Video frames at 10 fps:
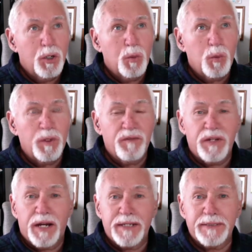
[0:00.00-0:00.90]
We've
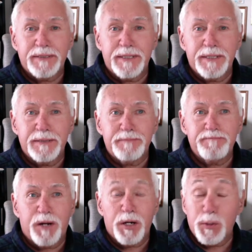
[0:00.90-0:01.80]
got
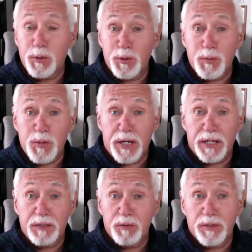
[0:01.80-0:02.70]
our YouTube
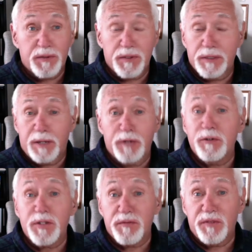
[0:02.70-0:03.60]
channel with
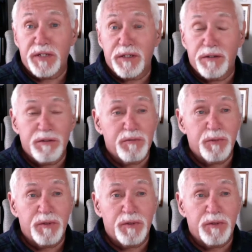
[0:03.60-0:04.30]
hundreds of videos.